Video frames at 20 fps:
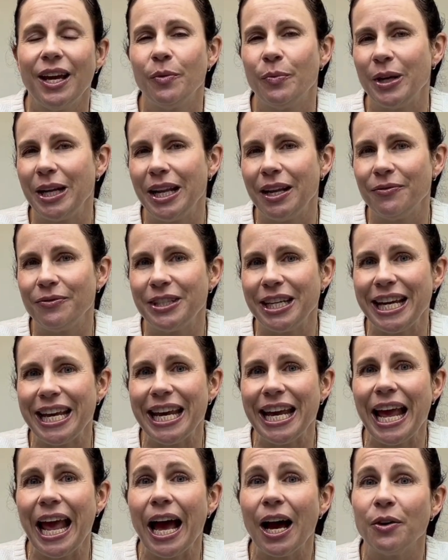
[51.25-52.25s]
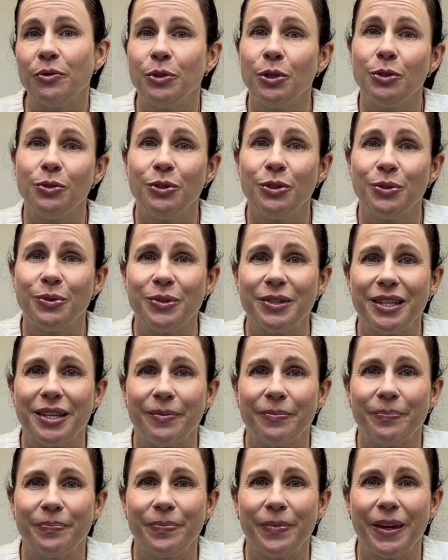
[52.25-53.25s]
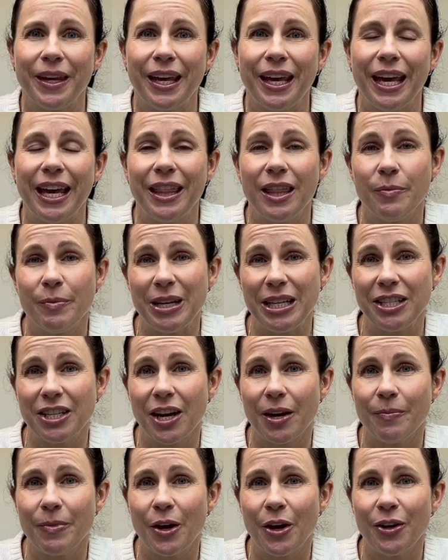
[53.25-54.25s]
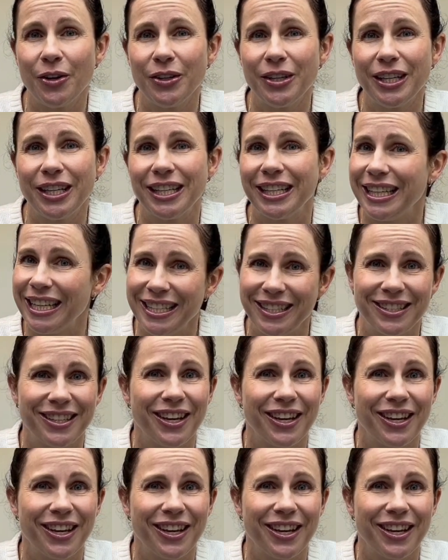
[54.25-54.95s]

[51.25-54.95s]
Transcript: We'd love to hear how you use them. In the meantime though, let's